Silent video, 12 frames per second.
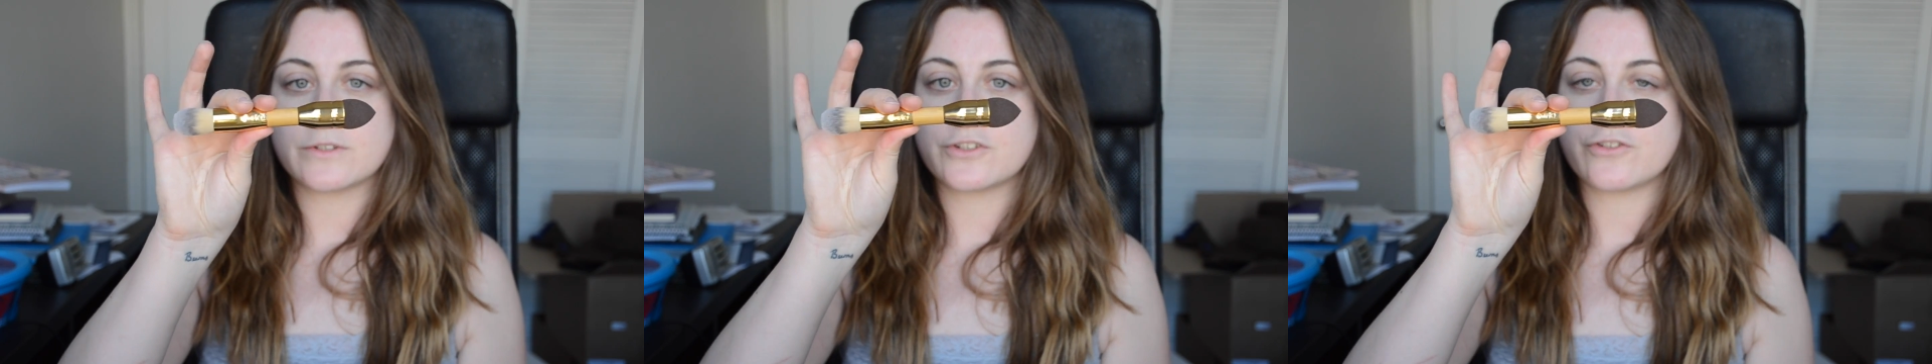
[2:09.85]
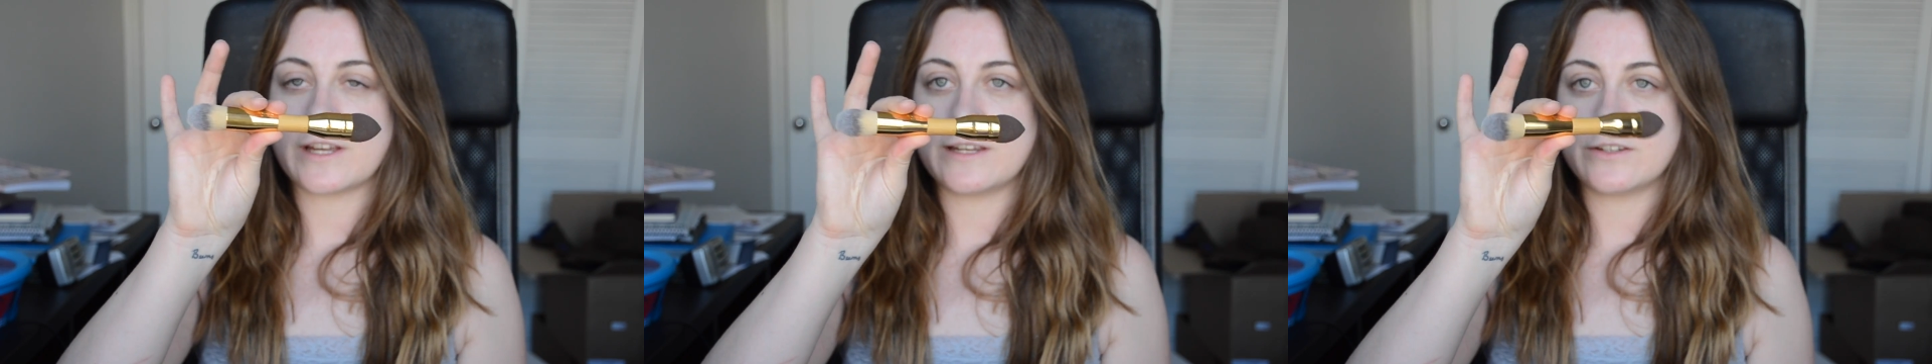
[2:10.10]

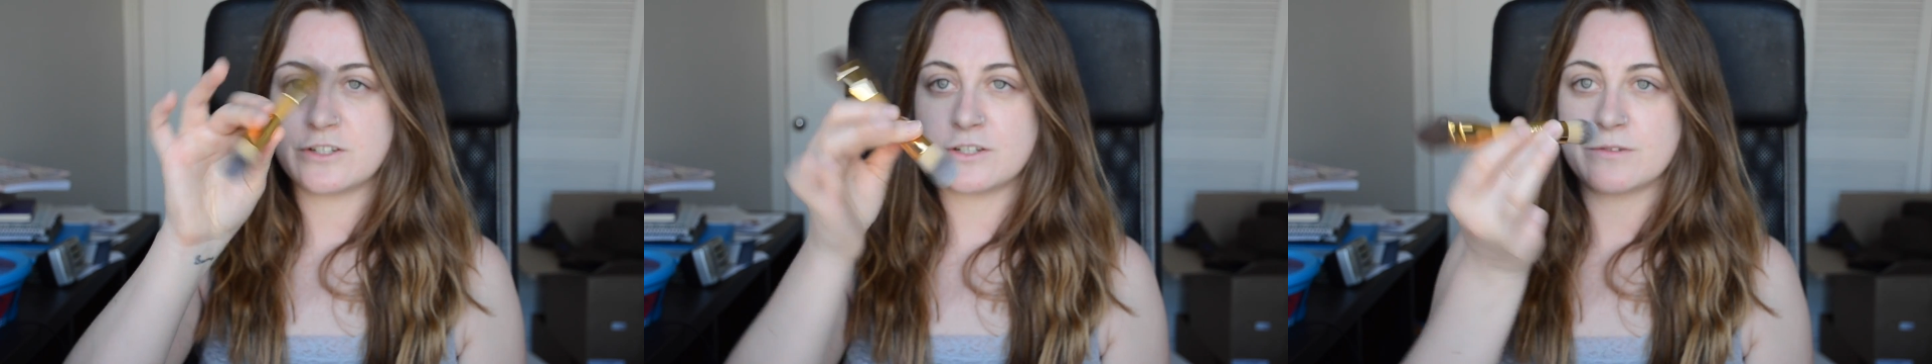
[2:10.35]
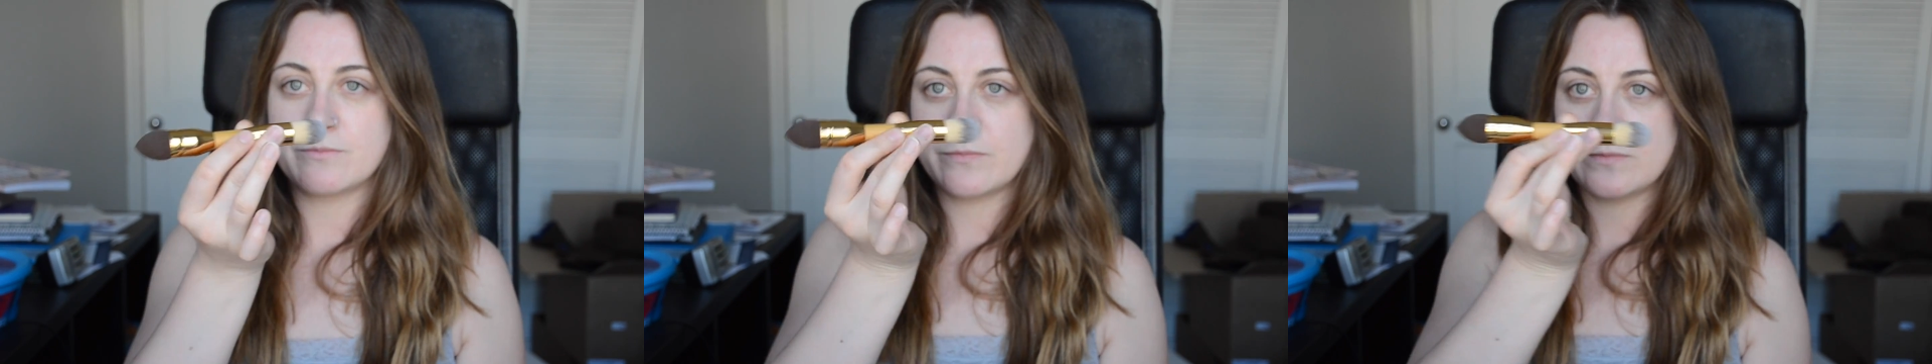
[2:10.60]

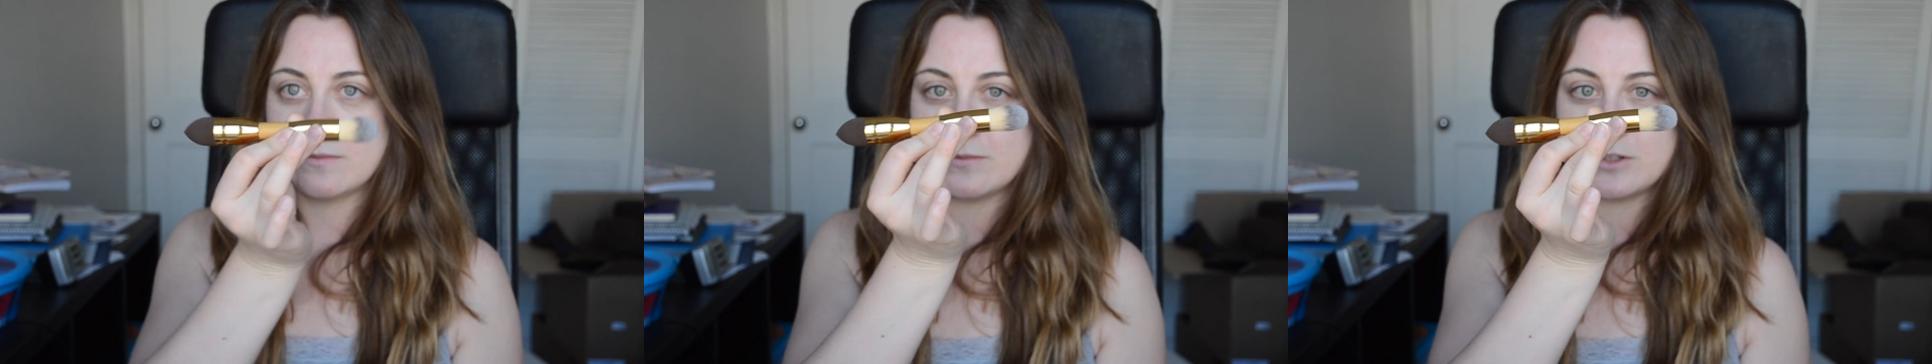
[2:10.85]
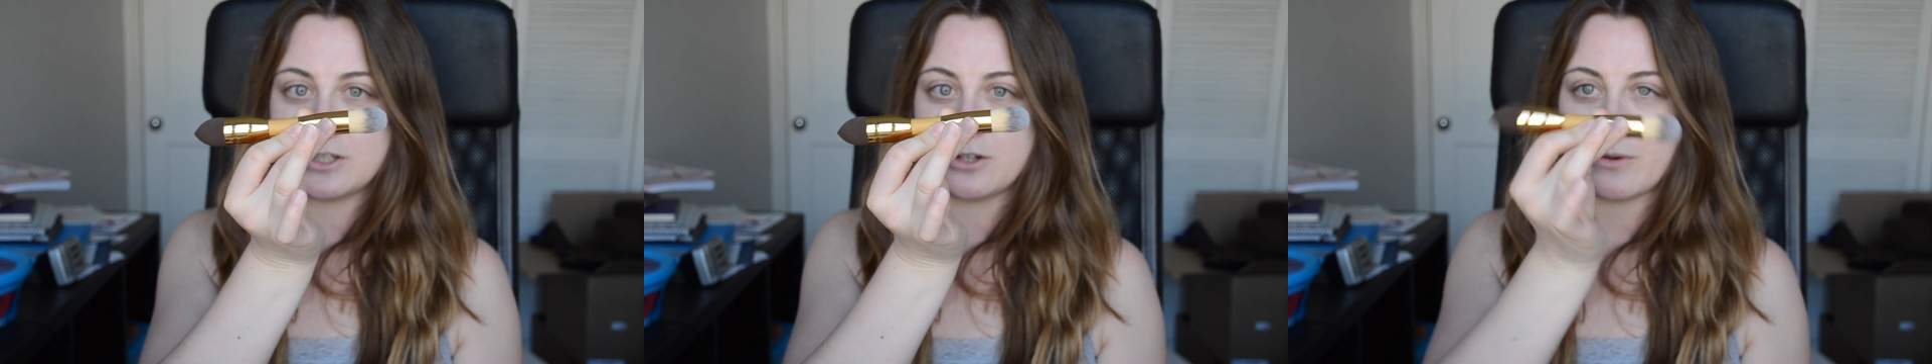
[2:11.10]
strange
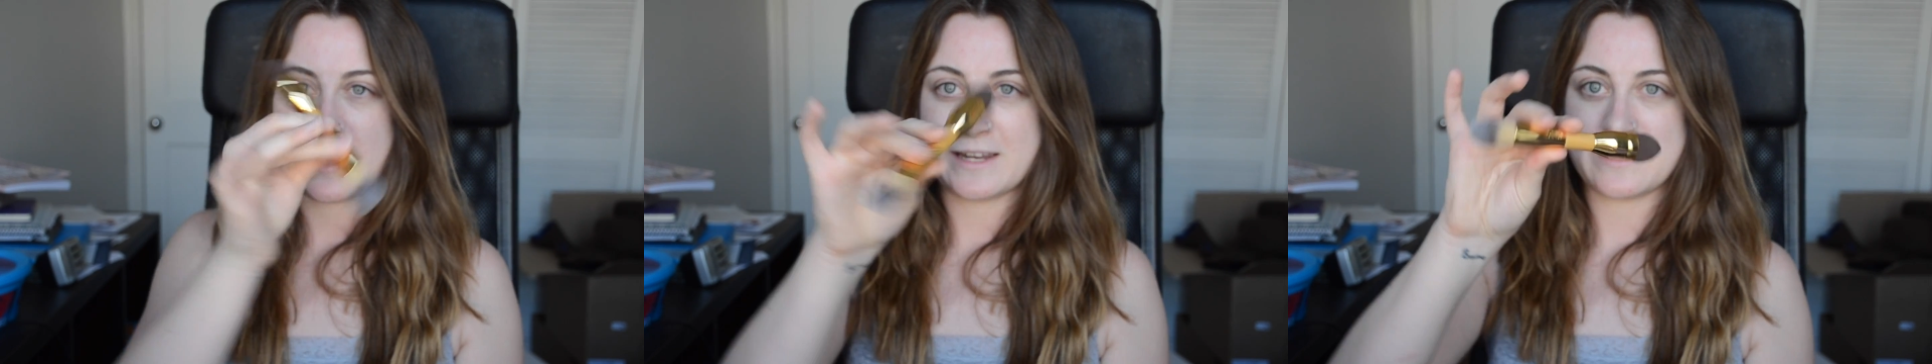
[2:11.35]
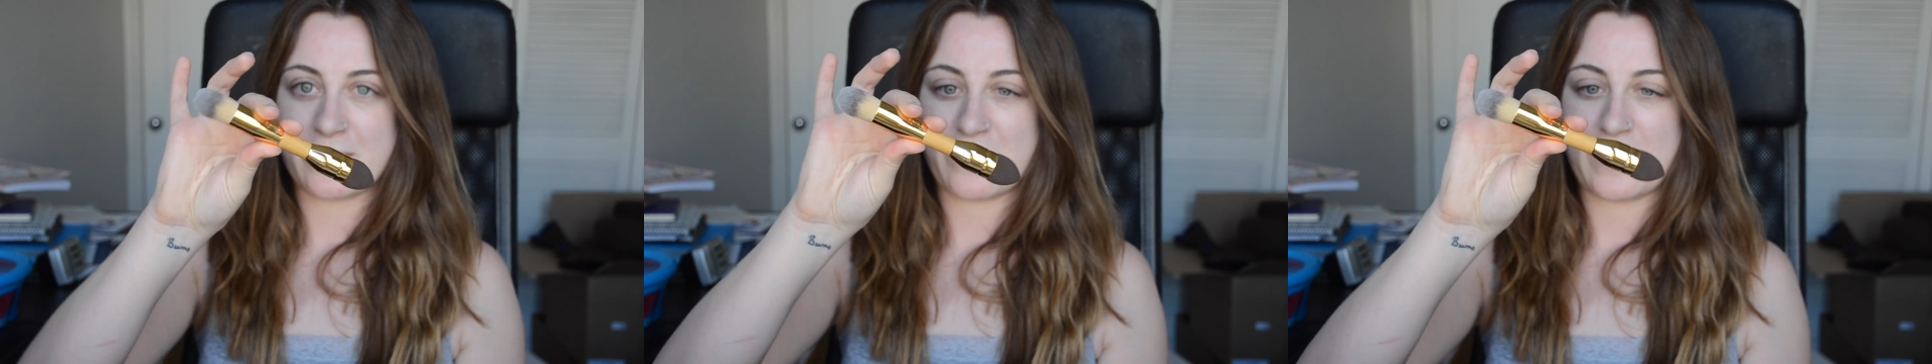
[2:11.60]

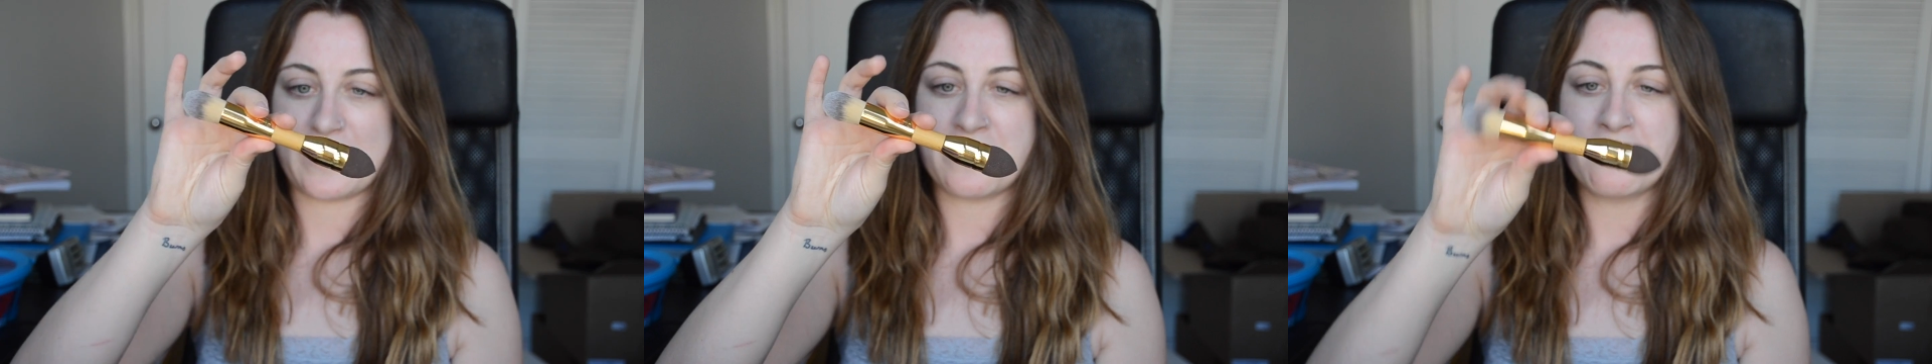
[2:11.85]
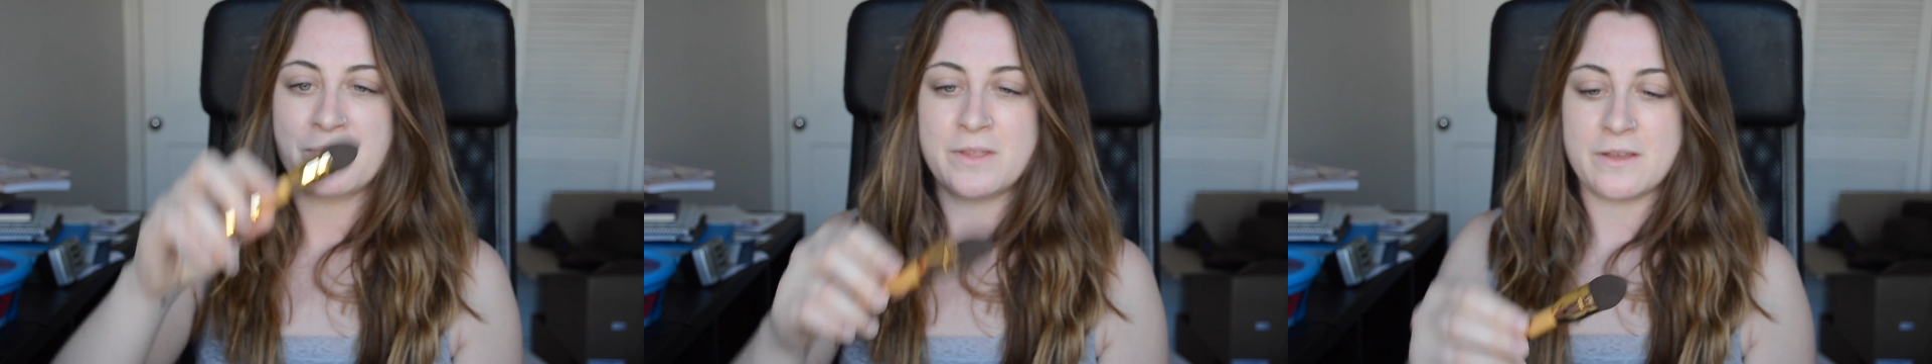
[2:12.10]
2-headed thing.